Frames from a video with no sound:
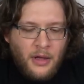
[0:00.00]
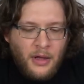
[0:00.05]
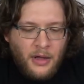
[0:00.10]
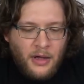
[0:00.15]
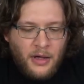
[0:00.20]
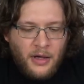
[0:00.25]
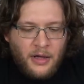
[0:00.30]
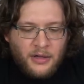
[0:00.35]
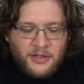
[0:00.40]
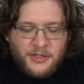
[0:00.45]

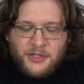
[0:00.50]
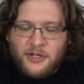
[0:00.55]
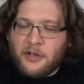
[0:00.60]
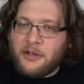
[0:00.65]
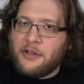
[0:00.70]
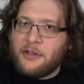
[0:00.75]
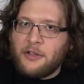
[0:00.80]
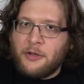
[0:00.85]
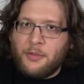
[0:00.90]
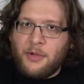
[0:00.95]
Let's talk
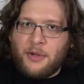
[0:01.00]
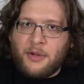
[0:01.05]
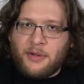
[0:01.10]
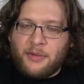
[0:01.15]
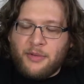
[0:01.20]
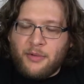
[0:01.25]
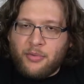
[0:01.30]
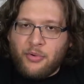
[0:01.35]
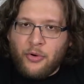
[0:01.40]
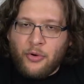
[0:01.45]
a little bit about
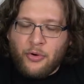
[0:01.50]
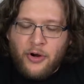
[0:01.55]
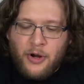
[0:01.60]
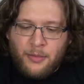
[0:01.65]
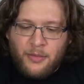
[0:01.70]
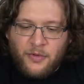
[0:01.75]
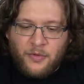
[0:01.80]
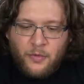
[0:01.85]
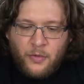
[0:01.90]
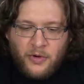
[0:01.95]
the
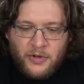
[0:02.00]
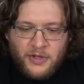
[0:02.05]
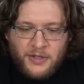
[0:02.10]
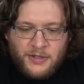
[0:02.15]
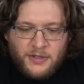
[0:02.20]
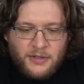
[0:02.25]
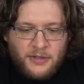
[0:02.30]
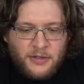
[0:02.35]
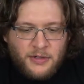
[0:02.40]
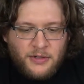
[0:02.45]
programming for
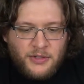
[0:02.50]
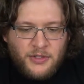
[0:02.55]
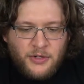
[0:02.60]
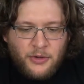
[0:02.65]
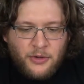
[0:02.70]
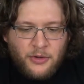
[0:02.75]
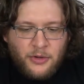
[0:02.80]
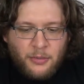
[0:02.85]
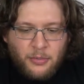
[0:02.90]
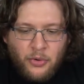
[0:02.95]
this.
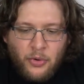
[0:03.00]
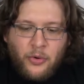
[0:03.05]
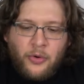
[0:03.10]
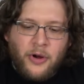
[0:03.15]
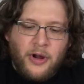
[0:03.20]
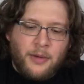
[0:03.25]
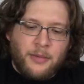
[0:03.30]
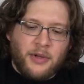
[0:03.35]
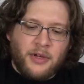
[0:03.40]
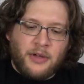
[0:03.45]
So the
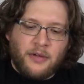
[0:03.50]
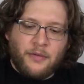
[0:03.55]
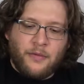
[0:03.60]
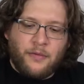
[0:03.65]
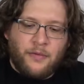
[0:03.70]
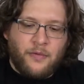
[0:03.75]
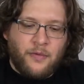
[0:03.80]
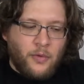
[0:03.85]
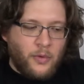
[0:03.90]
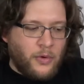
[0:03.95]
programming
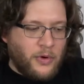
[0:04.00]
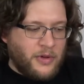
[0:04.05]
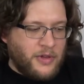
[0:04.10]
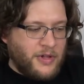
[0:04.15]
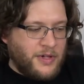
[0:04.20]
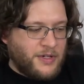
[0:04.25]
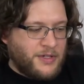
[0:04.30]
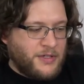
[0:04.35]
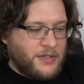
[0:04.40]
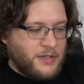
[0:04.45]
for
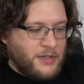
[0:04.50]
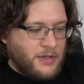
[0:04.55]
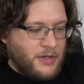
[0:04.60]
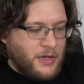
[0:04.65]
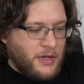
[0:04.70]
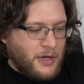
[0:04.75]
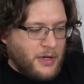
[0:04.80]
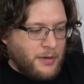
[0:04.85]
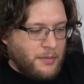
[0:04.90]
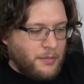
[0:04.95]
this
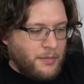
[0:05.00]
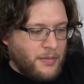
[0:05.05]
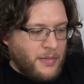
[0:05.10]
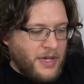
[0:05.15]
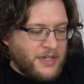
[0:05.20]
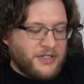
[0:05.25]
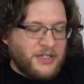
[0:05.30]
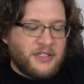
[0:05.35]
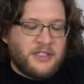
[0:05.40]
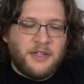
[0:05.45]

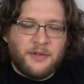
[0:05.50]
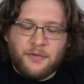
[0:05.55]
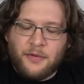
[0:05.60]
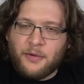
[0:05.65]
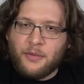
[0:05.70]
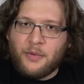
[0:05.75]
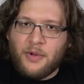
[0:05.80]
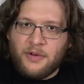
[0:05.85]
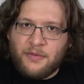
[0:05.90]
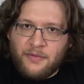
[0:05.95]
has a
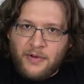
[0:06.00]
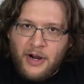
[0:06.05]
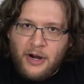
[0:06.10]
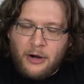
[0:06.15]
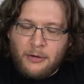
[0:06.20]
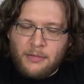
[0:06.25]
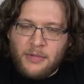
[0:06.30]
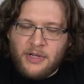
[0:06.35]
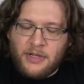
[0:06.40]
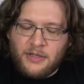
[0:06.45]
different
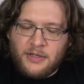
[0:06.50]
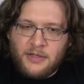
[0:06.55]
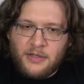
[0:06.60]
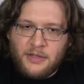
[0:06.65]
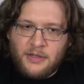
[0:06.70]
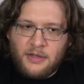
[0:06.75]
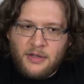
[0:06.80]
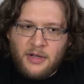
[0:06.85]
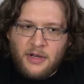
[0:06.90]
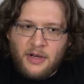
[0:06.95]
environment
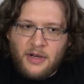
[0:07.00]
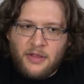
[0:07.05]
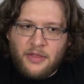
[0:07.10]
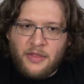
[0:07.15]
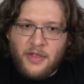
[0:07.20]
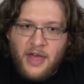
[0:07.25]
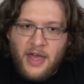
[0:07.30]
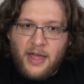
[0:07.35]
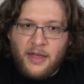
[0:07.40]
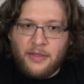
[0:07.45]

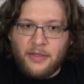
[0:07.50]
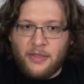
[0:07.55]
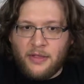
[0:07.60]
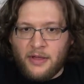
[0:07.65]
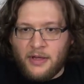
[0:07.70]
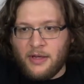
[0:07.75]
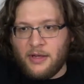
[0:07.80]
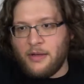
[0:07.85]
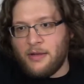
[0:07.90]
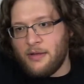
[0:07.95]
than
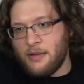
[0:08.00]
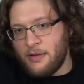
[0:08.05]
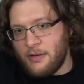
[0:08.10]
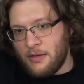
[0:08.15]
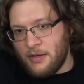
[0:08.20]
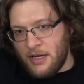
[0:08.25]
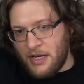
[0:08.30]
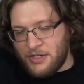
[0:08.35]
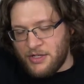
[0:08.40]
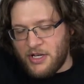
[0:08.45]
the
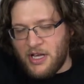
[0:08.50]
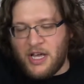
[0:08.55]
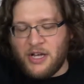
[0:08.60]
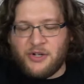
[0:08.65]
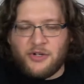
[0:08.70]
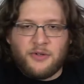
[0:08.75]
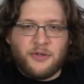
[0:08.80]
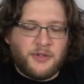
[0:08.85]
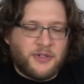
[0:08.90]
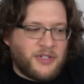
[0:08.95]

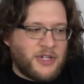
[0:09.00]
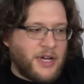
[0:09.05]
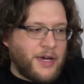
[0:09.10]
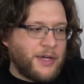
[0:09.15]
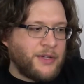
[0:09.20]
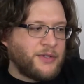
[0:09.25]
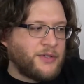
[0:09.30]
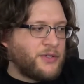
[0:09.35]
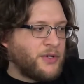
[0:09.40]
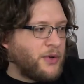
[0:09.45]
educational
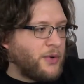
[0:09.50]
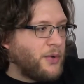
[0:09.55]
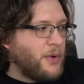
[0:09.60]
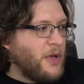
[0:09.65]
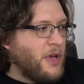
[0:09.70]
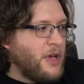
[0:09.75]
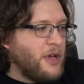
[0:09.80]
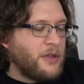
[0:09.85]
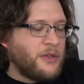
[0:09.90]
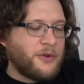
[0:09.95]
side. So
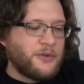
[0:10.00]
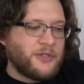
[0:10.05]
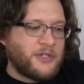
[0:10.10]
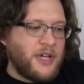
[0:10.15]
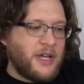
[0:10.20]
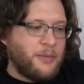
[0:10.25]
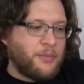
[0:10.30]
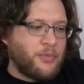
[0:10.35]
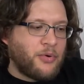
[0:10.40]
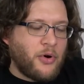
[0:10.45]
there's
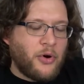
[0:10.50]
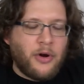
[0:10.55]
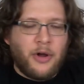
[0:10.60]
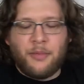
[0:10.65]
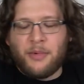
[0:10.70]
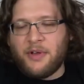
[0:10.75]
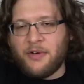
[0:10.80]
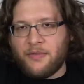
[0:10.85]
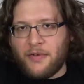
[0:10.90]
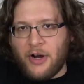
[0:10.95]
a
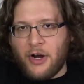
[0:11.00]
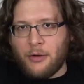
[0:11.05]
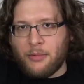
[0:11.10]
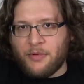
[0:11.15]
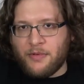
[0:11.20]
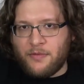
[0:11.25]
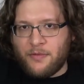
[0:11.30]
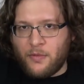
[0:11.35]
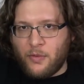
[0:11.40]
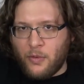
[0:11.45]
programming
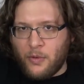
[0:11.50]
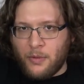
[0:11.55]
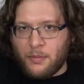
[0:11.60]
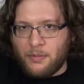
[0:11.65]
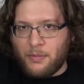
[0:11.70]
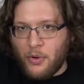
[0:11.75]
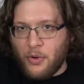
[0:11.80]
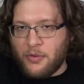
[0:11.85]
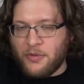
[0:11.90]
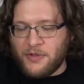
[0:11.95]
environment for
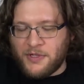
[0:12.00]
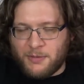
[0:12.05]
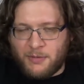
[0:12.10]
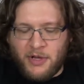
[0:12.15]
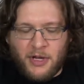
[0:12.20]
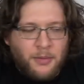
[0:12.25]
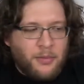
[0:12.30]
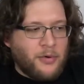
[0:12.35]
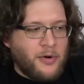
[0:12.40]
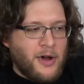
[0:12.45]
both the
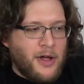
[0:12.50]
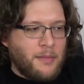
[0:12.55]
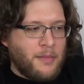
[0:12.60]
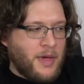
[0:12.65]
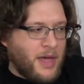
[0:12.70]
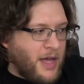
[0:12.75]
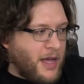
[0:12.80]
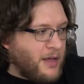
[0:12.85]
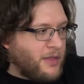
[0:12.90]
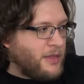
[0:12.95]
Spike Prime
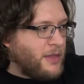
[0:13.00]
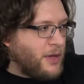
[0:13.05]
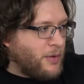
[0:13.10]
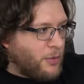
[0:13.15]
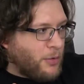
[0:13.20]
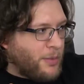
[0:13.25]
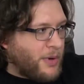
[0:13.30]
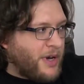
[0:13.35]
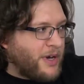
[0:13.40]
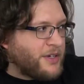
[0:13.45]
and the
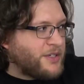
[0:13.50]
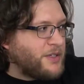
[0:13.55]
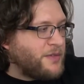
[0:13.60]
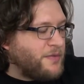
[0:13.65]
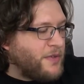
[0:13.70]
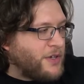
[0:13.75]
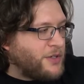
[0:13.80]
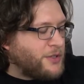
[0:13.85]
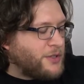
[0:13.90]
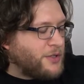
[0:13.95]
robotics
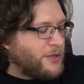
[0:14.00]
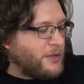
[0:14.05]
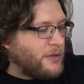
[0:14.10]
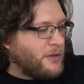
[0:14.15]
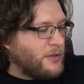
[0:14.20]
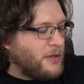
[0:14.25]
invention